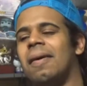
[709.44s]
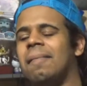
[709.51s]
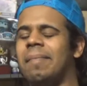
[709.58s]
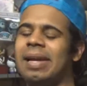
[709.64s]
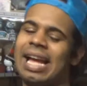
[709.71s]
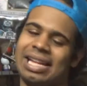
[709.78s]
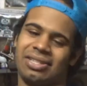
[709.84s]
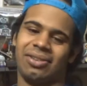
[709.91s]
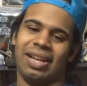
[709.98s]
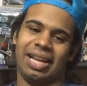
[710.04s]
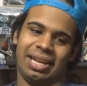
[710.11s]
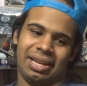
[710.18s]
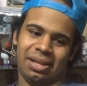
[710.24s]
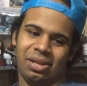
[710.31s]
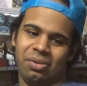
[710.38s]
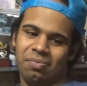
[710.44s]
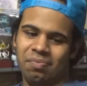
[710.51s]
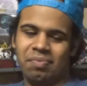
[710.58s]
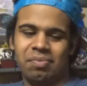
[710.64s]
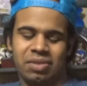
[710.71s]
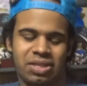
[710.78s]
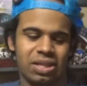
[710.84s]
but yeah, so like,
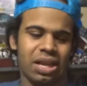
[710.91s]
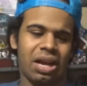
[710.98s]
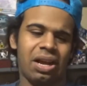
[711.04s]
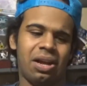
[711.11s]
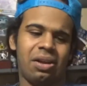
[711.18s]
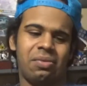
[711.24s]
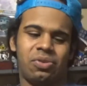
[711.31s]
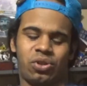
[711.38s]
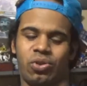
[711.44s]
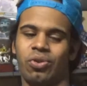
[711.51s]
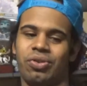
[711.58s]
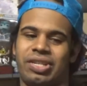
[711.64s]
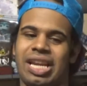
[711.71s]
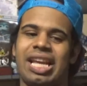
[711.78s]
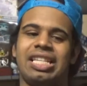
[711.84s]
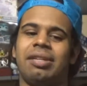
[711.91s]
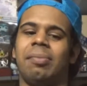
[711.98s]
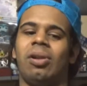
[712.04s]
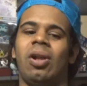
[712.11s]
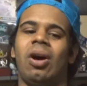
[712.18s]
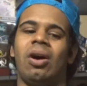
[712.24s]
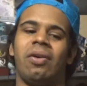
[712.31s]
uh, Scrooge takes him
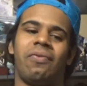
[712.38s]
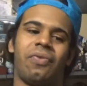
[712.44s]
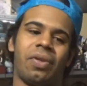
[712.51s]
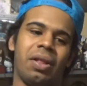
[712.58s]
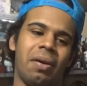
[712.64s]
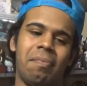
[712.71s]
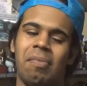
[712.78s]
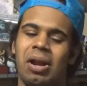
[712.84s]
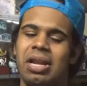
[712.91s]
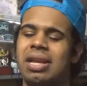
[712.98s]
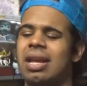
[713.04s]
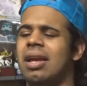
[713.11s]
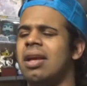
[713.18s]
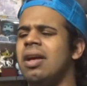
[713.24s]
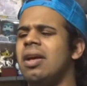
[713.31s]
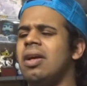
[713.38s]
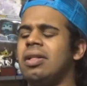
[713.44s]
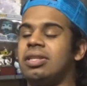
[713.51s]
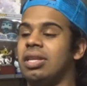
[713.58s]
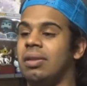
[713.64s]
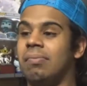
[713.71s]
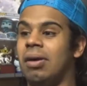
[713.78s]
along for the money
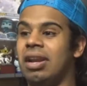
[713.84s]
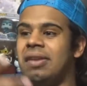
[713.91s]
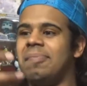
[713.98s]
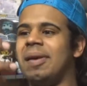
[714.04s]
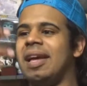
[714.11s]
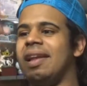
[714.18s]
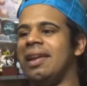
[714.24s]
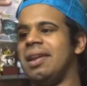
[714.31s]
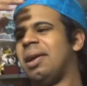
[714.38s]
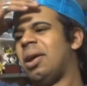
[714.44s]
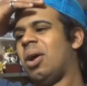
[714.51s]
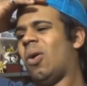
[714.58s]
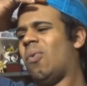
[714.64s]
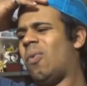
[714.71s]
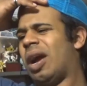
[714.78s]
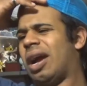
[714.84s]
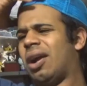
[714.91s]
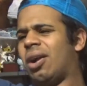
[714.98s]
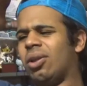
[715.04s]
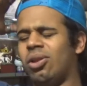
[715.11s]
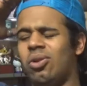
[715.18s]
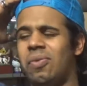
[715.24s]
to the money bin,
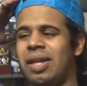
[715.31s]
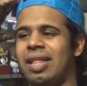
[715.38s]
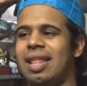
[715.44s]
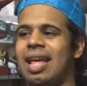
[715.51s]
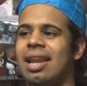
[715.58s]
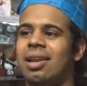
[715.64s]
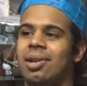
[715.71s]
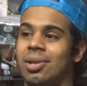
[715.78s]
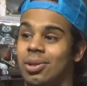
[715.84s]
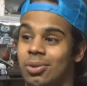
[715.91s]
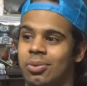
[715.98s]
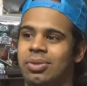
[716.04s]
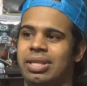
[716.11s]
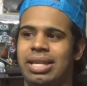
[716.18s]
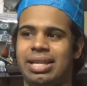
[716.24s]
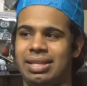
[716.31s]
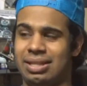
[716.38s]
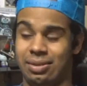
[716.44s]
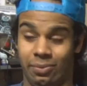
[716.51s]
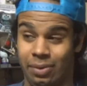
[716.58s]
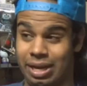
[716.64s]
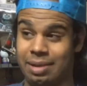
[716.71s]
where Louis then
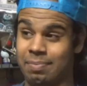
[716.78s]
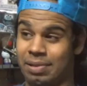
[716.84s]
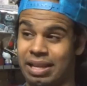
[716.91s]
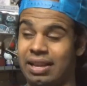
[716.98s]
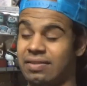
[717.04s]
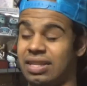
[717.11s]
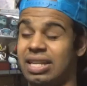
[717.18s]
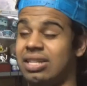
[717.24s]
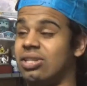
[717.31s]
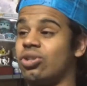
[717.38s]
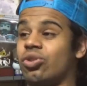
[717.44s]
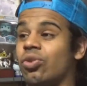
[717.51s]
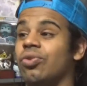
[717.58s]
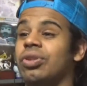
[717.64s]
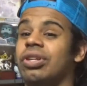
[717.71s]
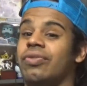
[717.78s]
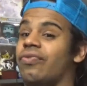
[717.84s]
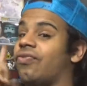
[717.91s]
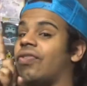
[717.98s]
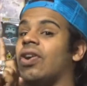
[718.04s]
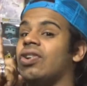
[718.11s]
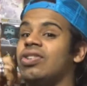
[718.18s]
loses what he believes is Scrooge's
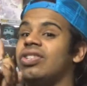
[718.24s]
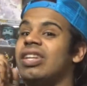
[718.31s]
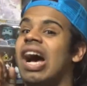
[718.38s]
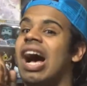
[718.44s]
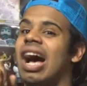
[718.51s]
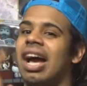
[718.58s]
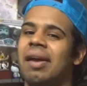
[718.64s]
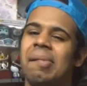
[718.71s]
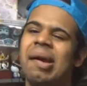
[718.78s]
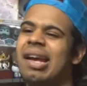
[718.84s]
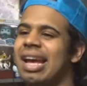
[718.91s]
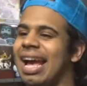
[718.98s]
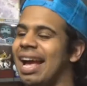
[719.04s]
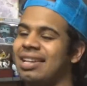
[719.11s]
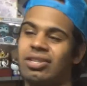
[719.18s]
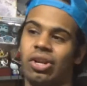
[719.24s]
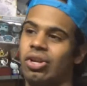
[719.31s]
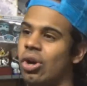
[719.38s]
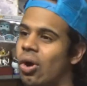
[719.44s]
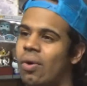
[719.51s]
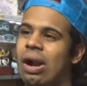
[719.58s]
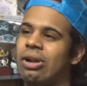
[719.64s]
first dime, and has to
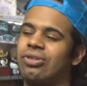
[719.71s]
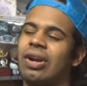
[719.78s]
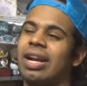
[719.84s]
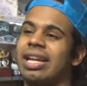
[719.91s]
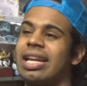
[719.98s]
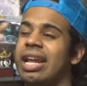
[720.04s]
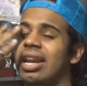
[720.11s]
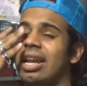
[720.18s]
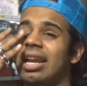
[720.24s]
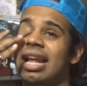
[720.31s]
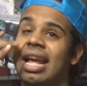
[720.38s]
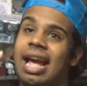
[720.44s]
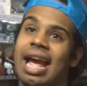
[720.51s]
go around trying to get it